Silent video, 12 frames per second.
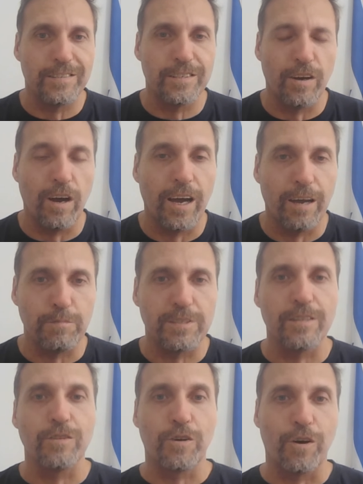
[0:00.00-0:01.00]
So I am
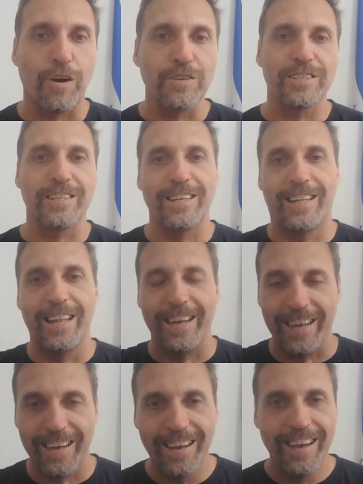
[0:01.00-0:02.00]
still
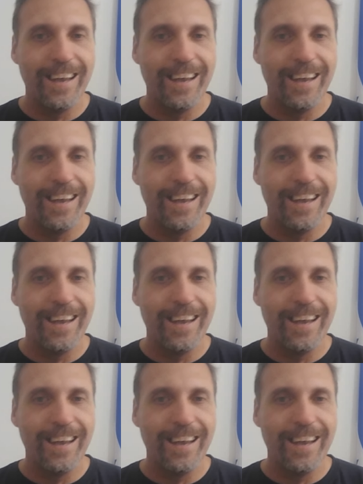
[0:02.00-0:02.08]
constantly